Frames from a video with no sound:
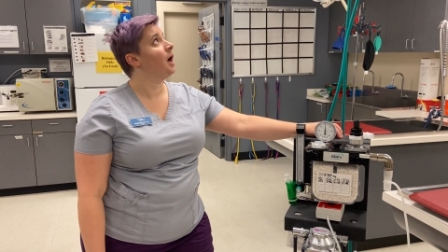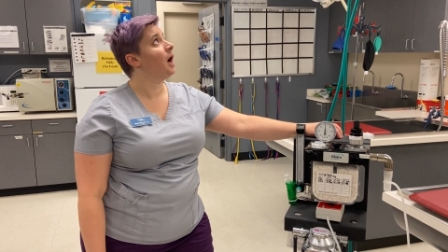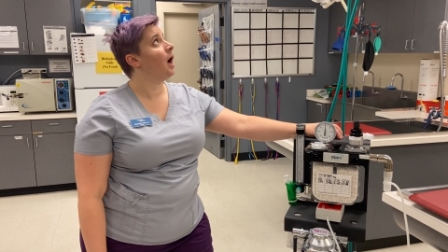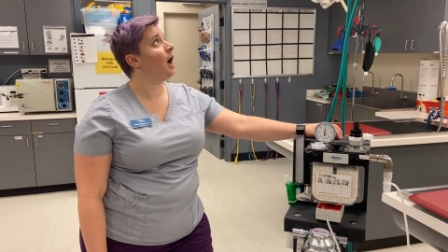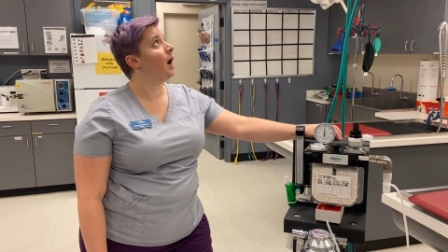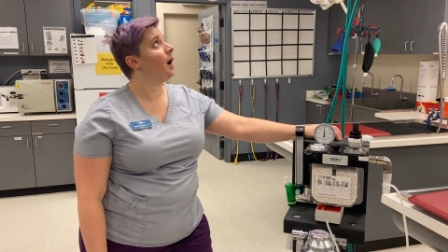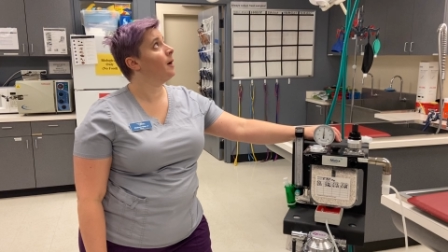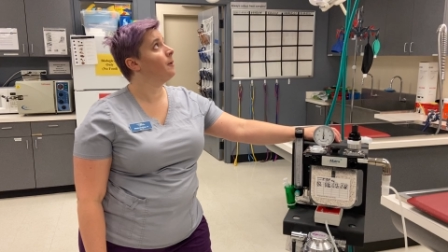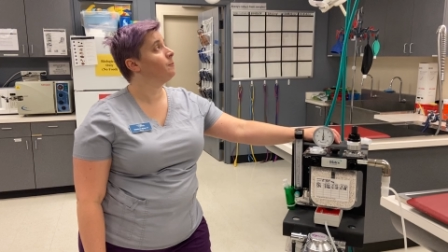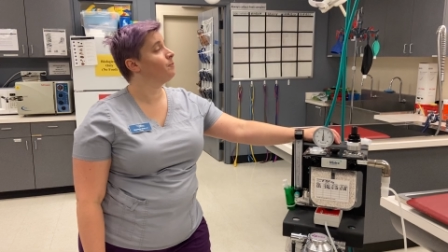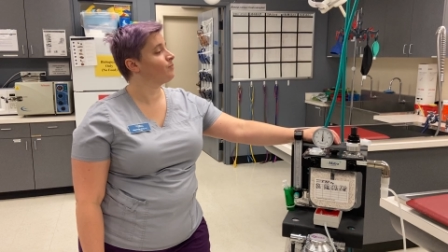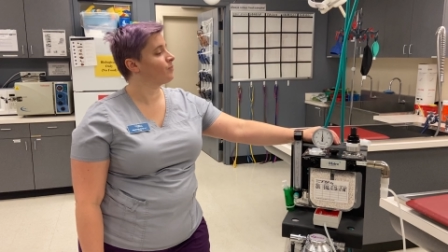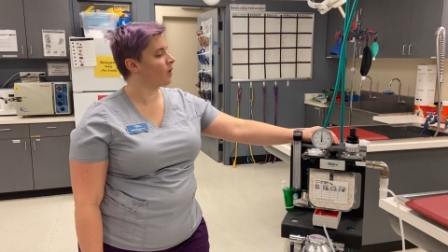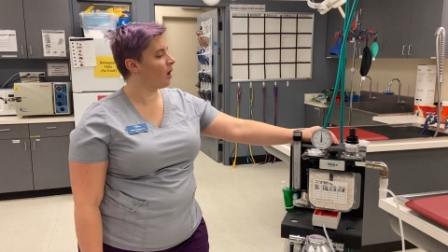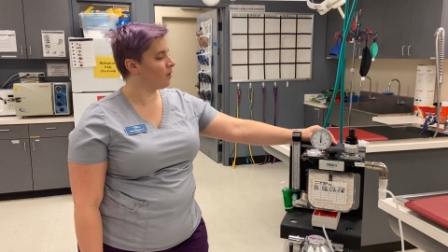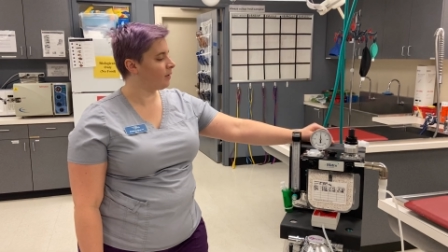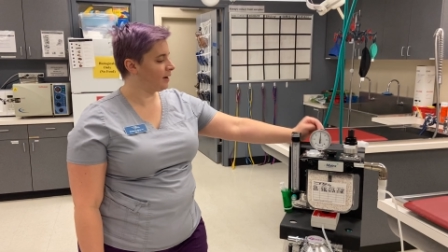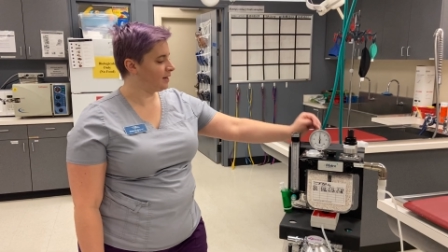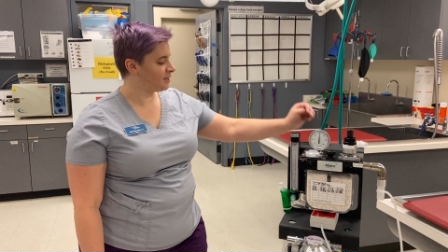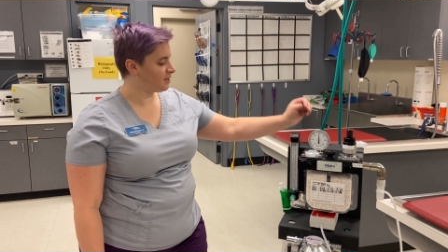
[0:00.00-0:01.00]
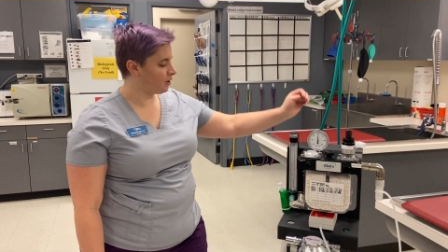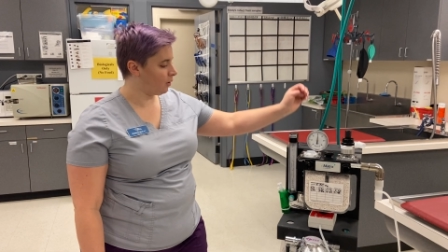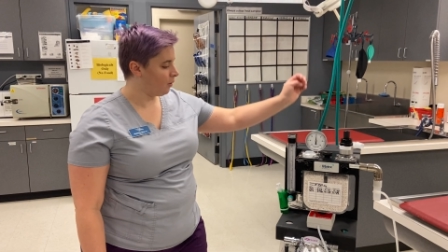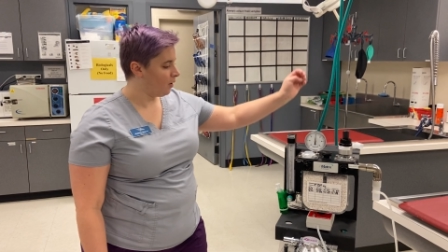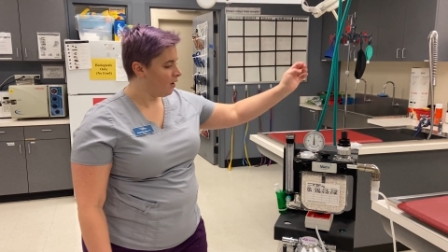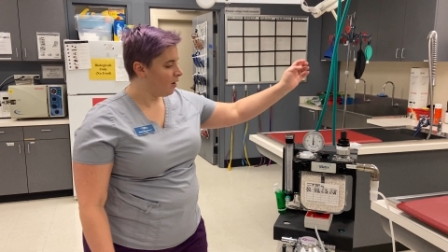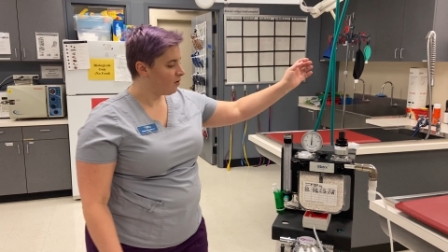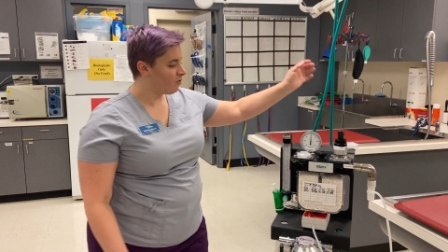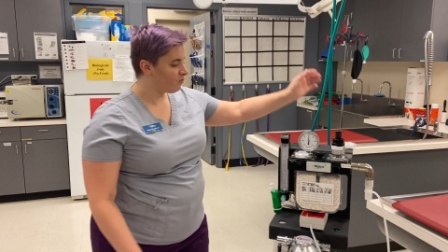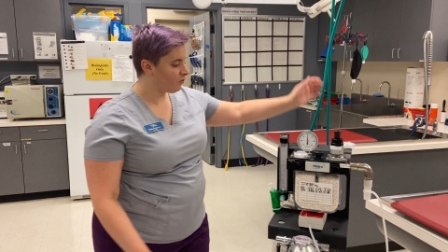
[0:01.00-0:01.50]
Um, all right, so
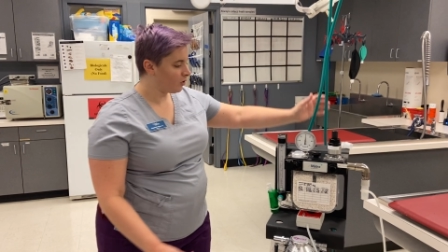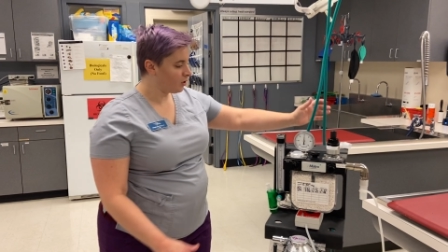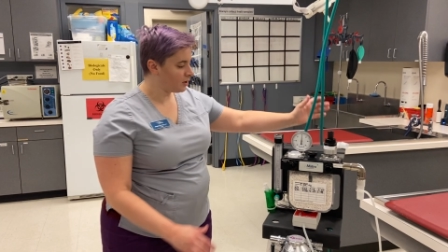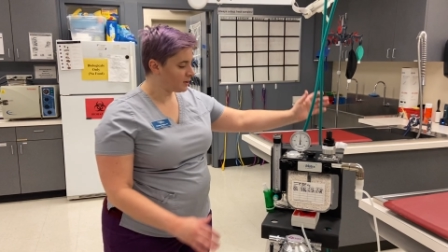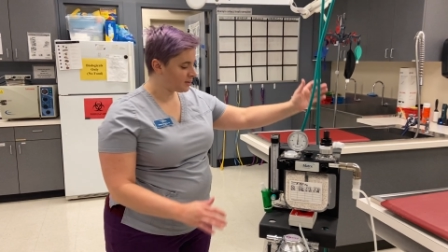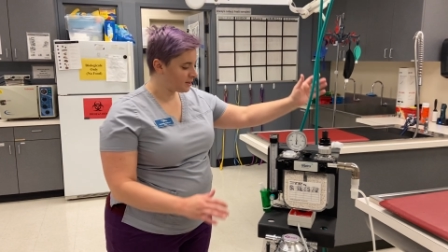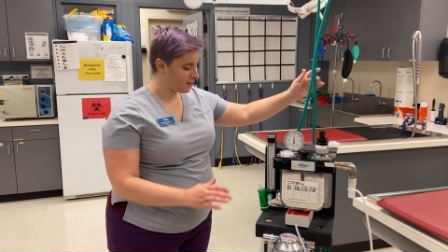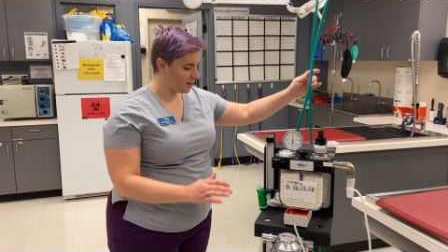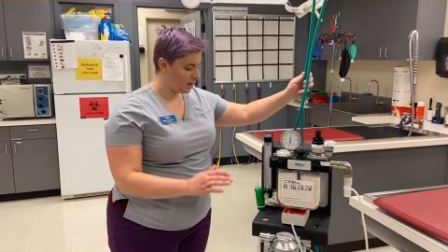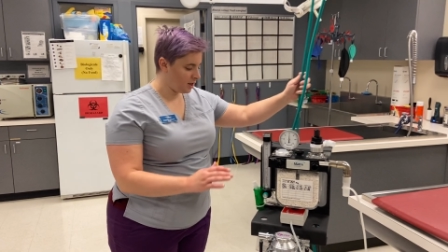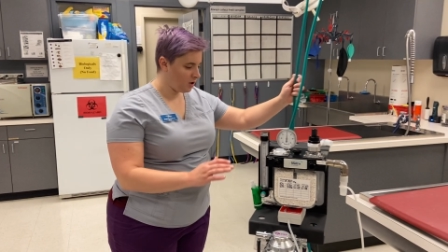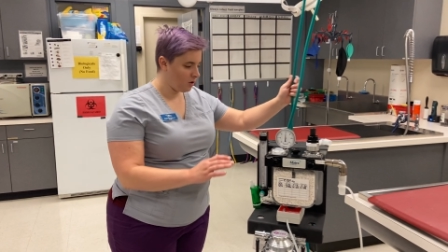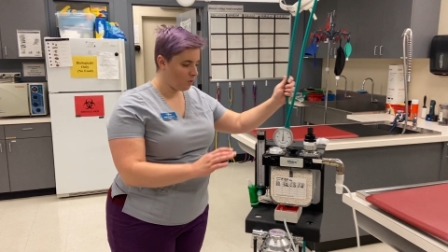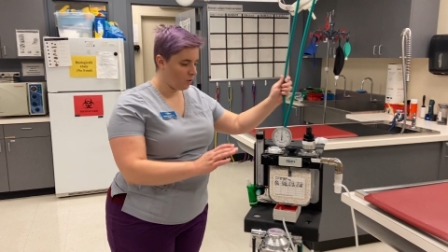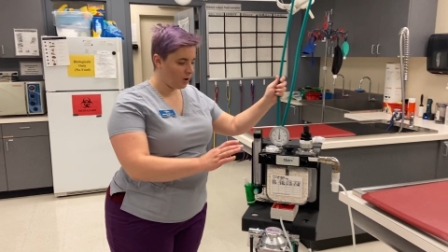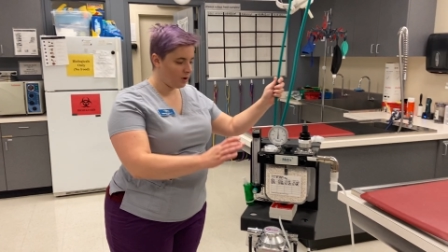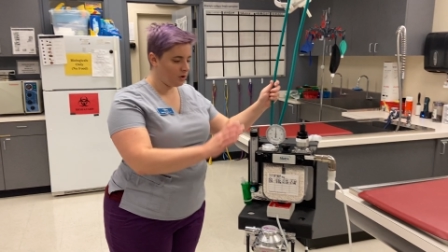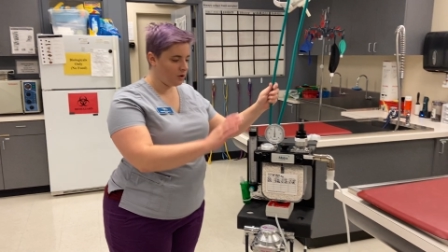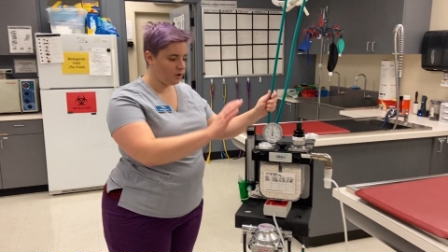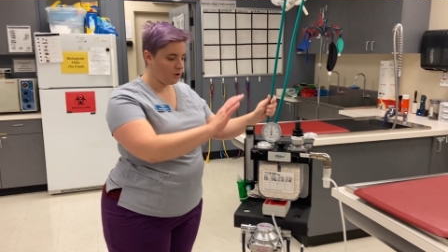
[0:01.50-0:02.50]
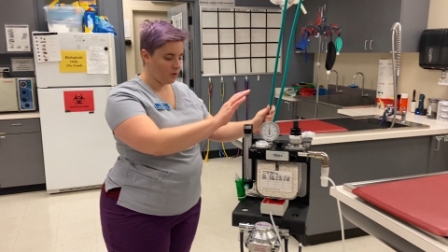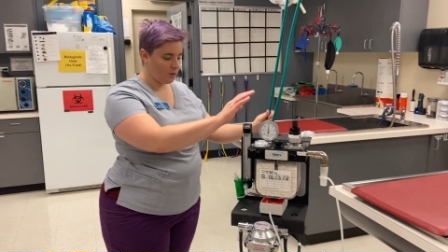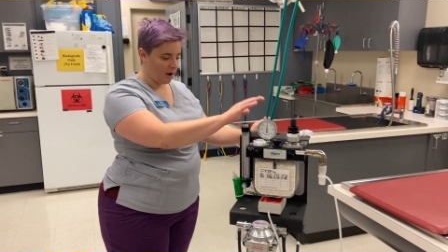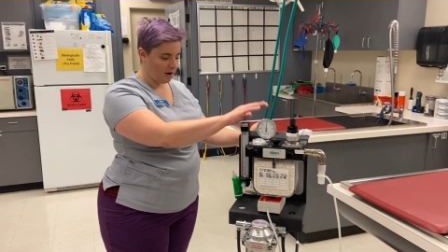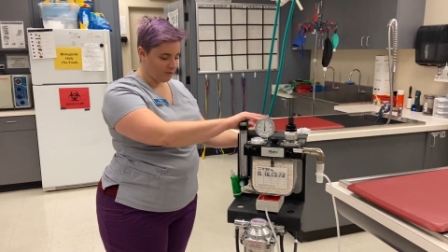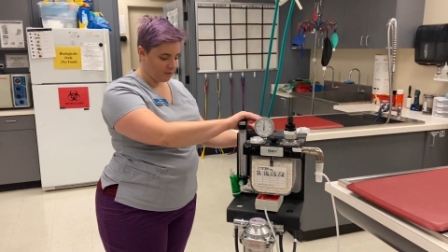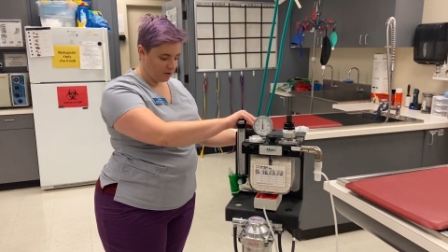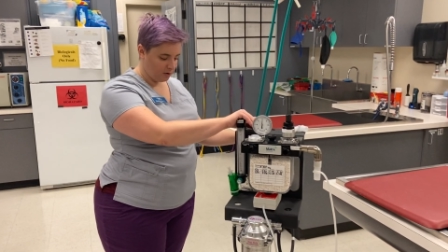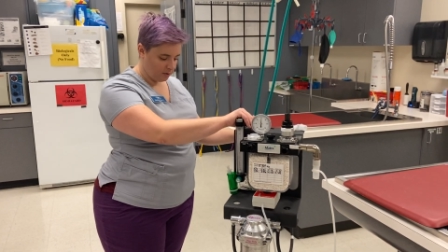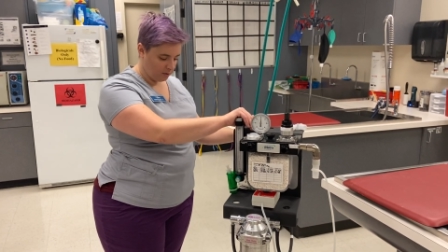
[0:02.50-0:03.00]
first thing you want to do
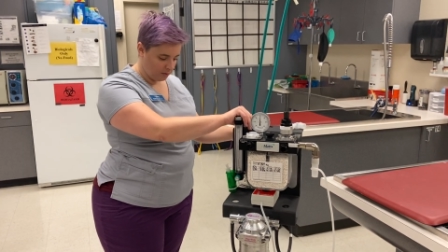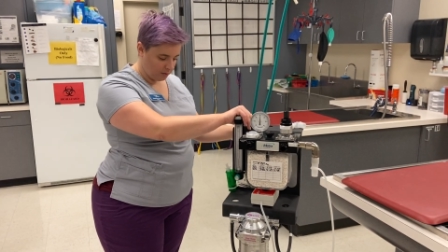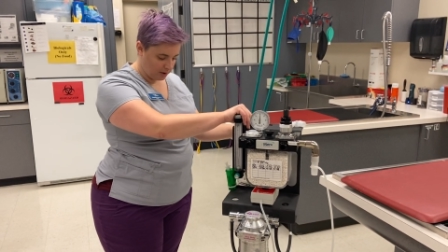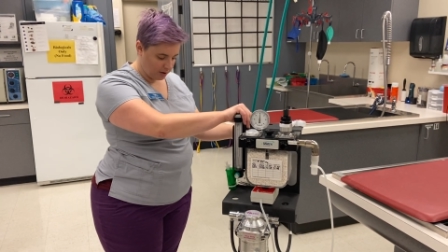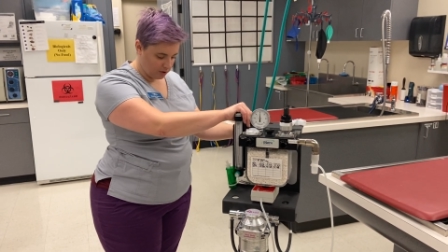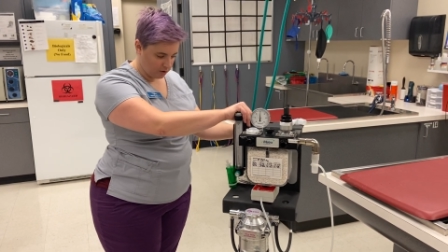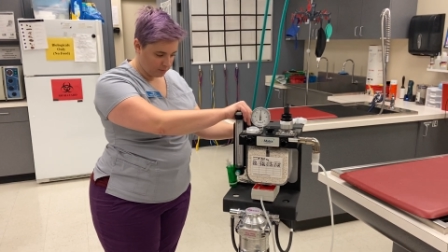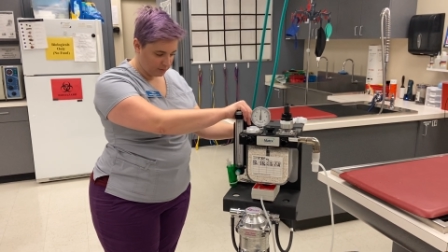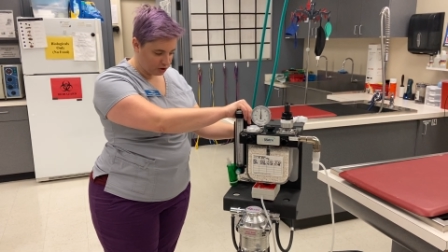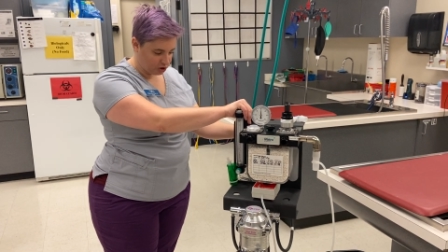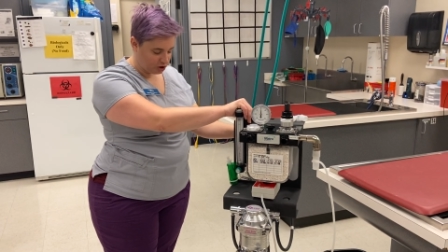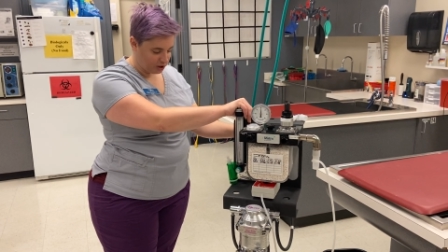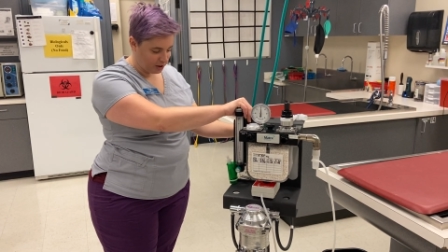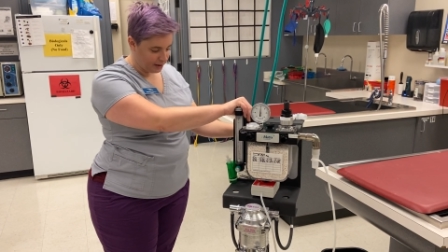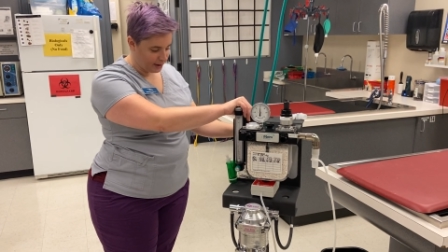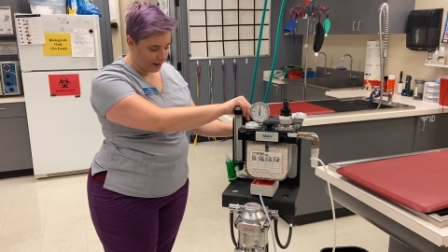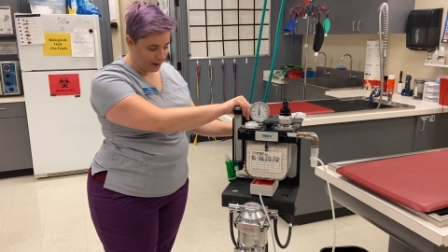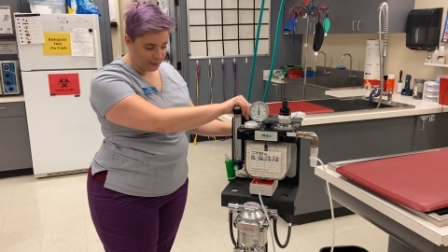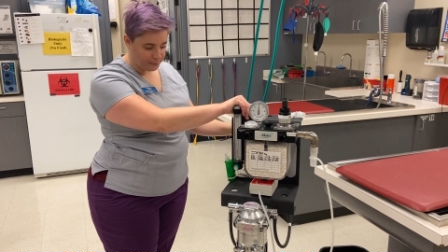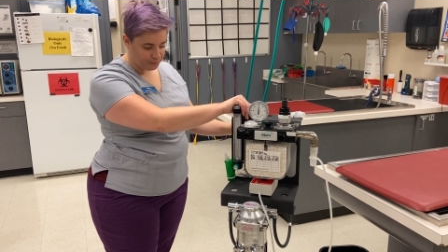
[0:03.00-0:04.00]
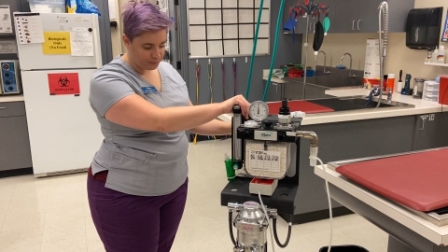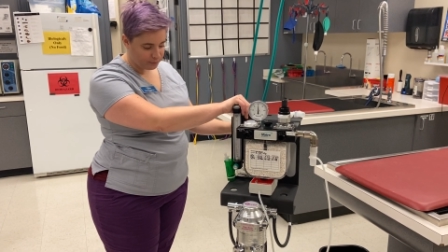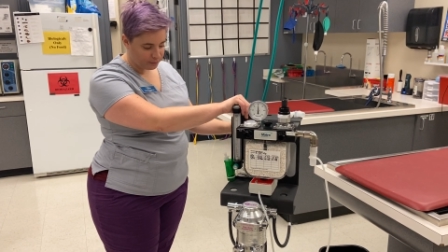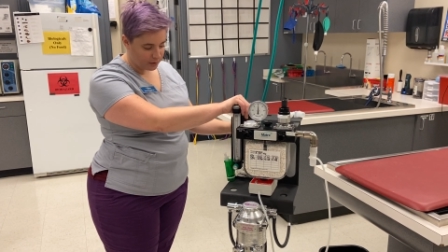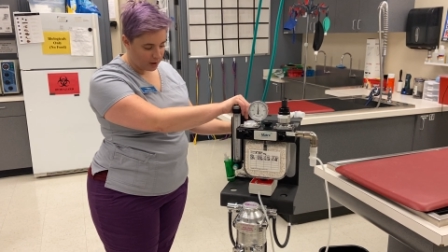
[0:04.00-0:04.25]
after you get your machine out